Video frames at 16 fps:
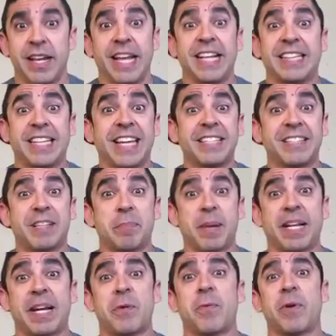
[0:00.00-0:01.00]
it takes the
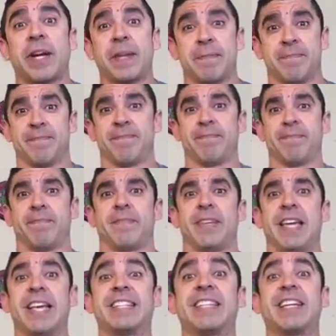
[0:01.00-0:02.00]
pain away.
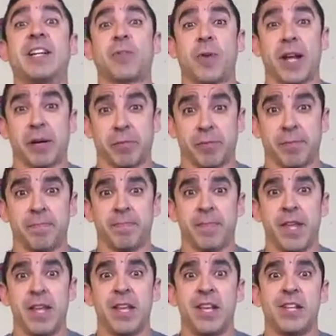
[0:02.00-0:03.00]
It's incredible.
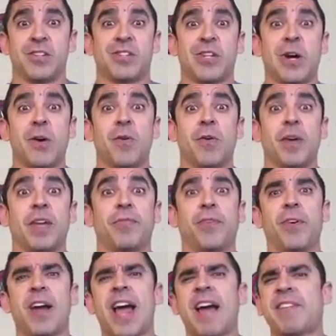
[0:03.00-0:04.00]
So if
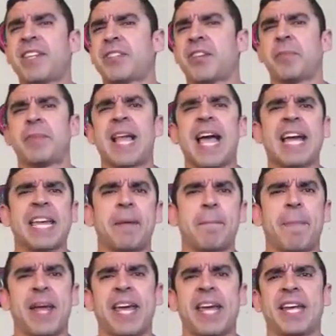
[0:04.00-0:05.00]
you're having some
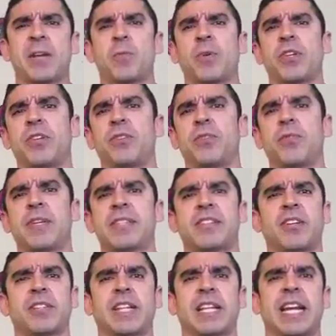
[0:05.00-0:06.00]
nagging pain when you're doing
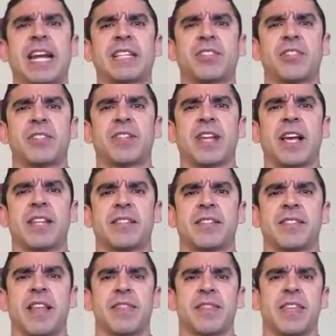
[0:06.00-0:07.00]
certain
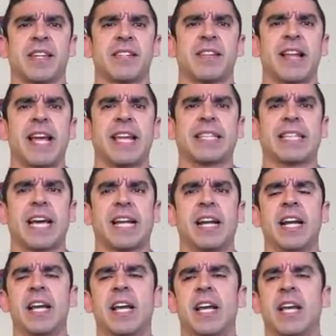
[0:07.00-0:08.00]
exercises and things like
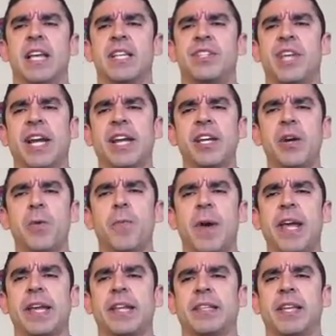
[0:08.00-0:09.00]
that, check your
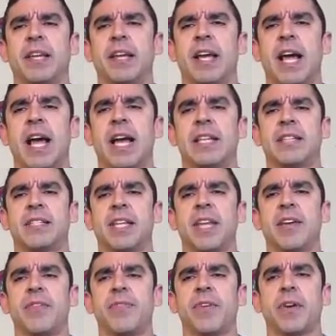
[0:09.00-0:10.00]
weight and
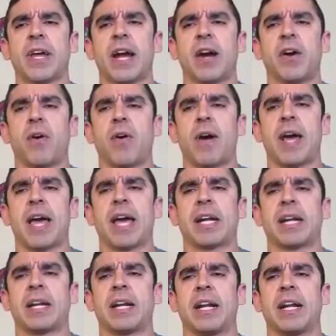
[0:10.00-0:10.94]
see if you can go ahead